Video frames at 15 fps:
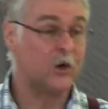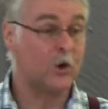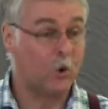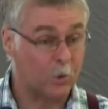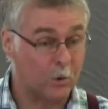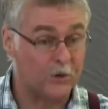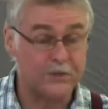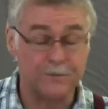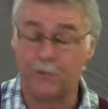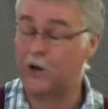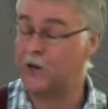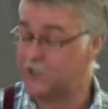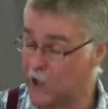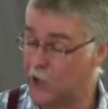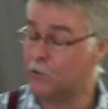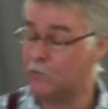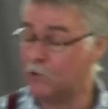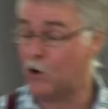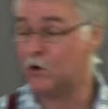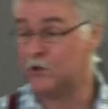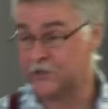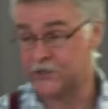caused by his own
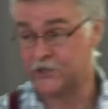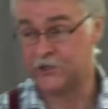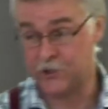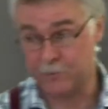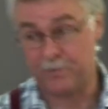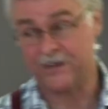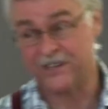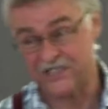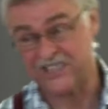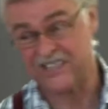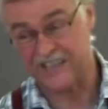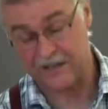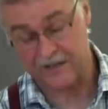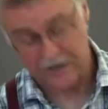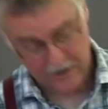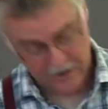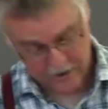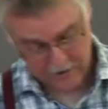wrong, stupidity and